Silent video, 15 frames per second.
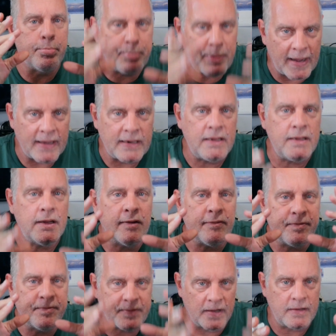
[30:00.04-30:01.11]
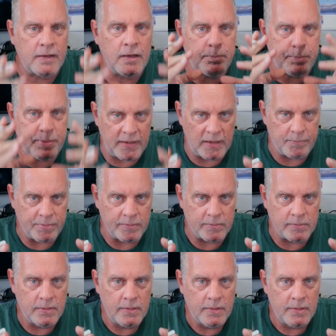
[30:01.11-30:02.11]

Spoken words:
body of fucking people,